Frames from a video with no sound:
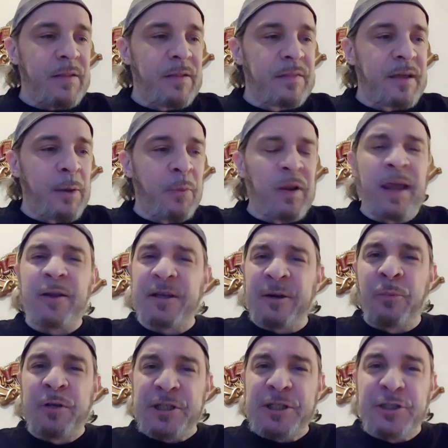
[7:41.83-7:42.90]
they were like,
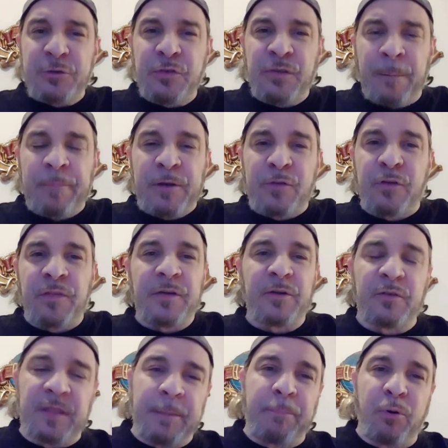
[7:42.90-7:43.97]
we should do something. So
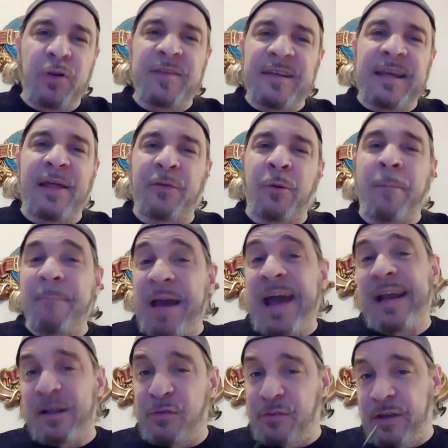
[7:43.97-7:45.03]
they put together a
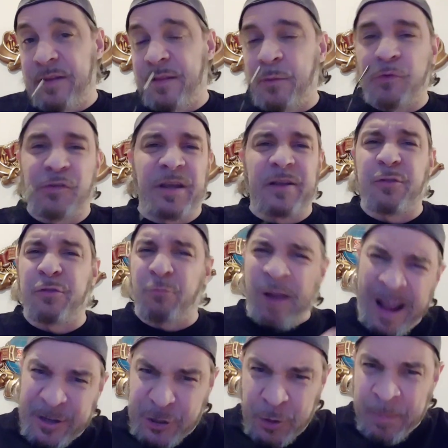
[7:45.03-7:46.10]
magazine. There was like
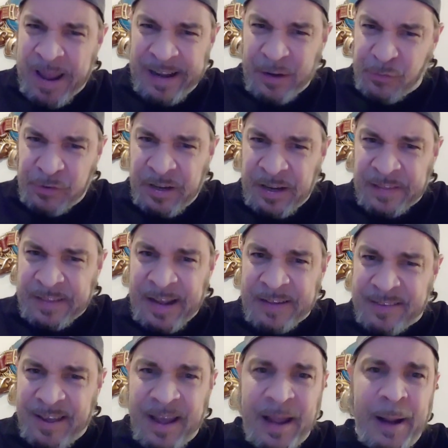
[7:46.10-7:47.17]
Thrasher magazine at
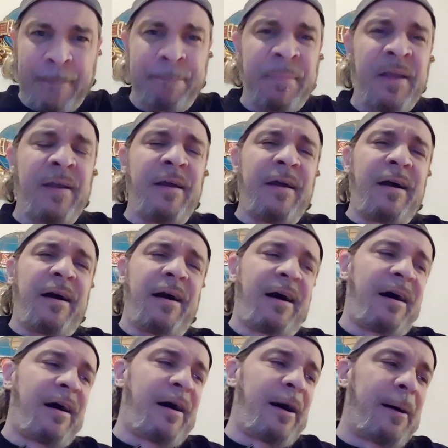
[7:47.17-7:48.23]
that time,
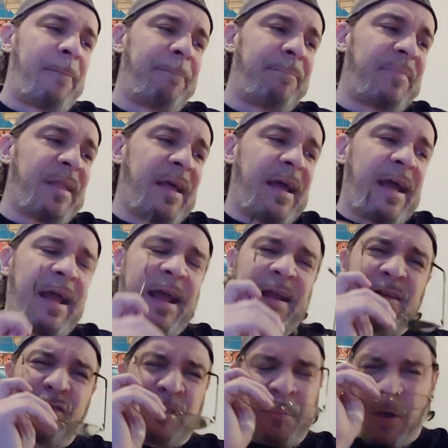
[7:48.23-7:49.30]

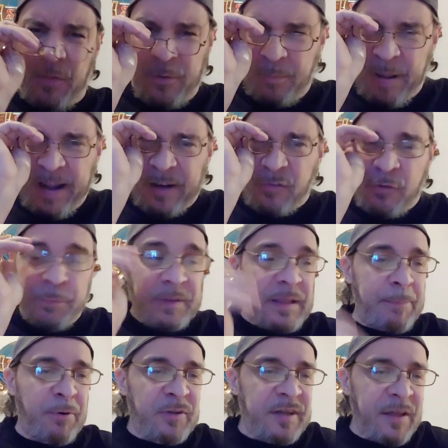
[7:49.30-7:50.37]
and some other magazines, but
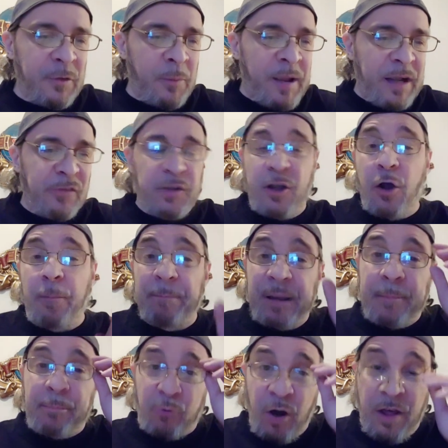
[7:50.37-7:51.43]
they put together a magazine called
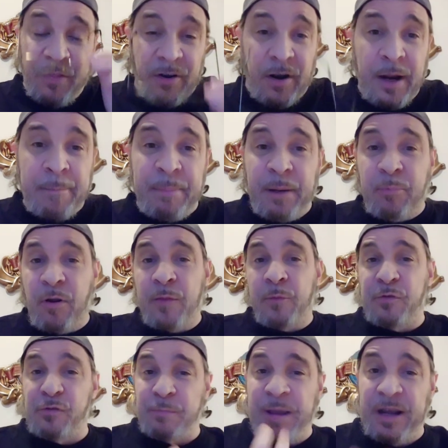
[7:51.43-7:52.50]
Big Brother, and Big Brother
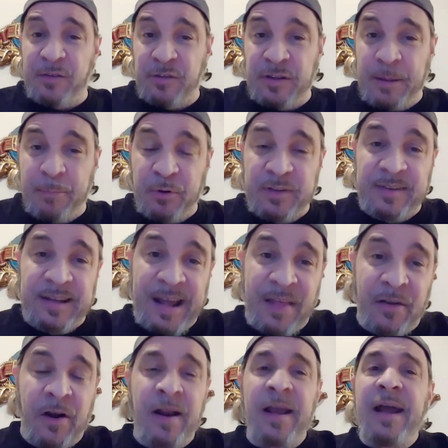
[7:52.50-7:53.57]
was this magazine they put
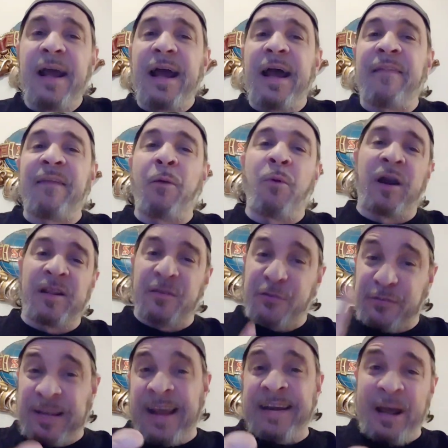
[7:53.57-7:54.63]
together, and they wanted to
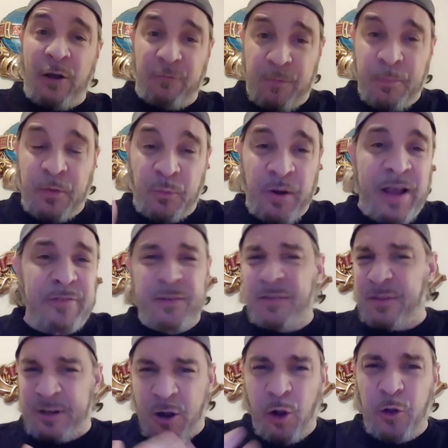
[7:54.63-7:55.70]
stand out from the rest of
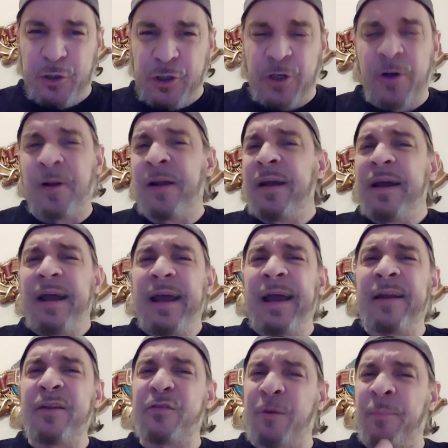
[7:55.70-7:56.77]
the culture.
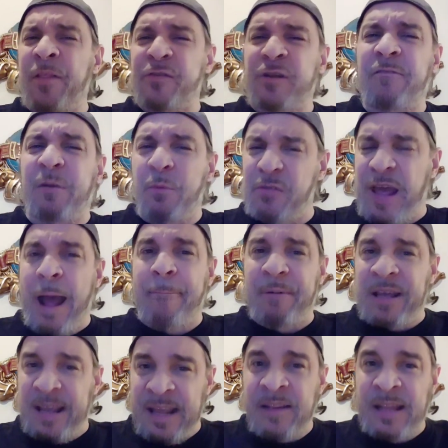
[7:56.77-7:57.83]
And some of the stuff that was
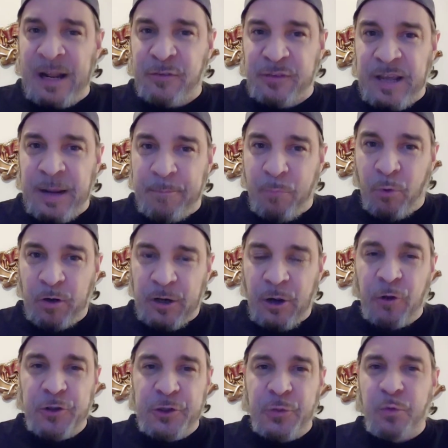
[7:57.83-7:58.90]
happening in that skateboard
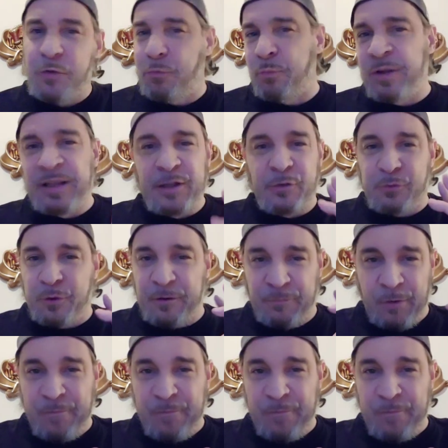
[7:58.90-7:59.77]
culture was really sort of